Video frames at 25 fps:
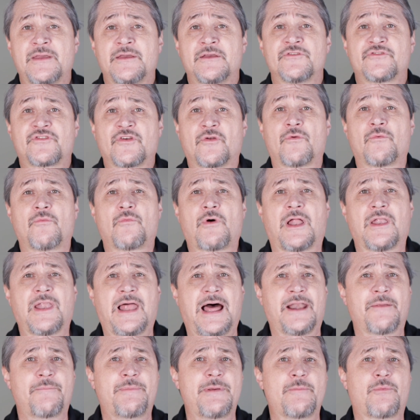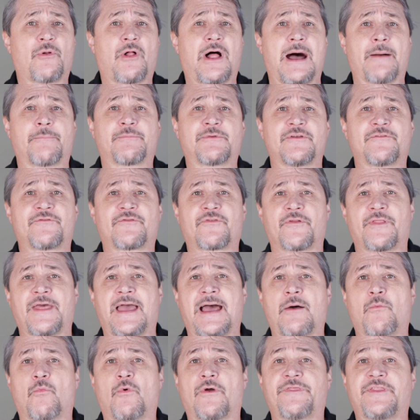So a lot of people opted for
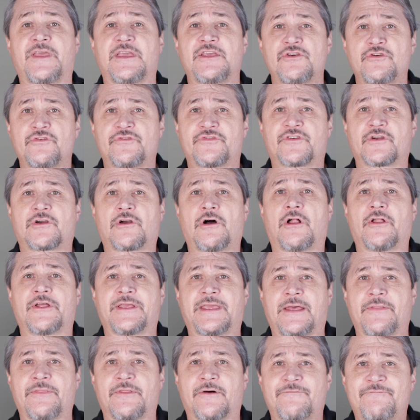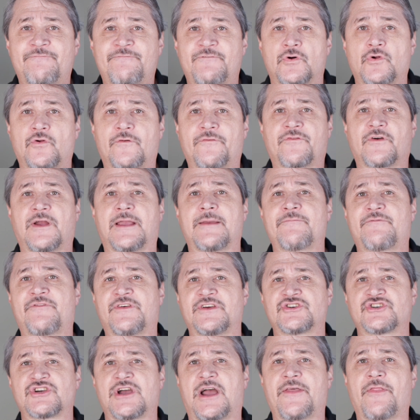that, what they used to call, again, the full frame
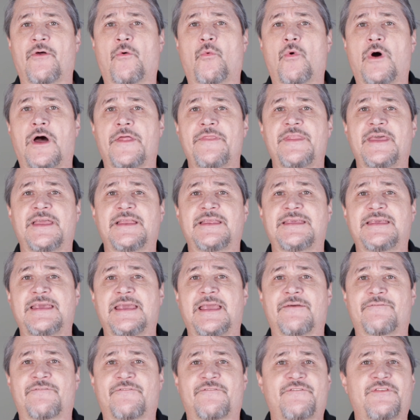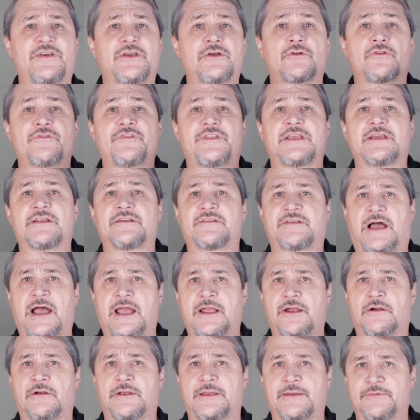fisheye, the one that filled the
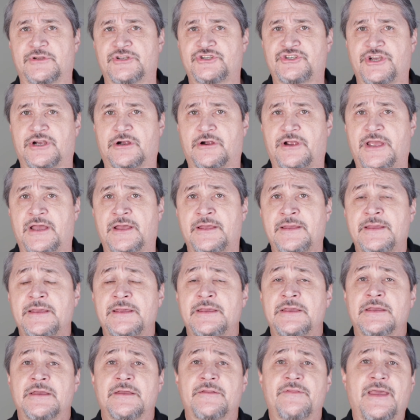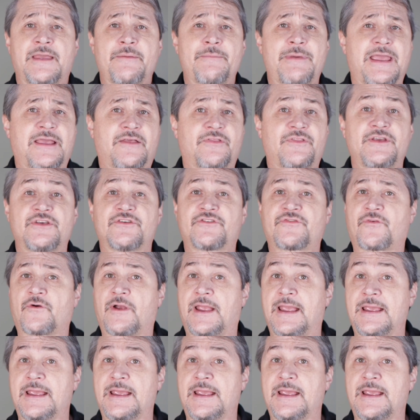entire image area. They make these for